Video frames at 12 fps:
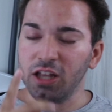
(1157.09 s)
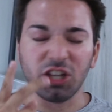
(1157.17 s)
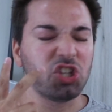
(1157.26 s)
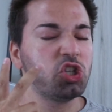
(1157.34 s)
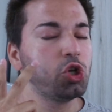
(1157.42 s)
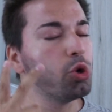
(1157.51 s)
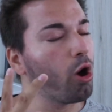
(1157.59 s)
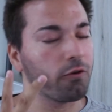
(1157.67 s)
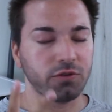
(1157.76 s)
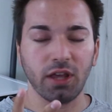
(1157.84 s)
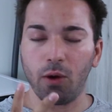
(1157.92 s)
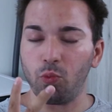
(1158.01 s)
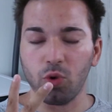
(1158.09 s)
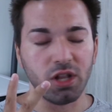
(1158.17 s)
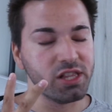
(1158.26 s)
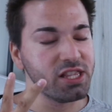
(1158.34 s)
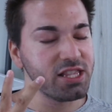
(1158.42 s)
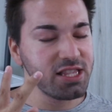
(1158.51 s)
the two of them
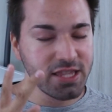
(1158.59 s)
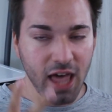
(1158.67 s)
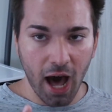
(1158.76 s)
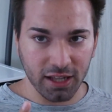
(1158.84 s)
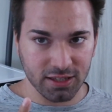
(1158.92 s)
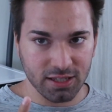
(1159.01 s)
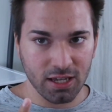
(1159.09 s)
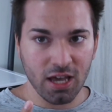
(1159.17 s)
will not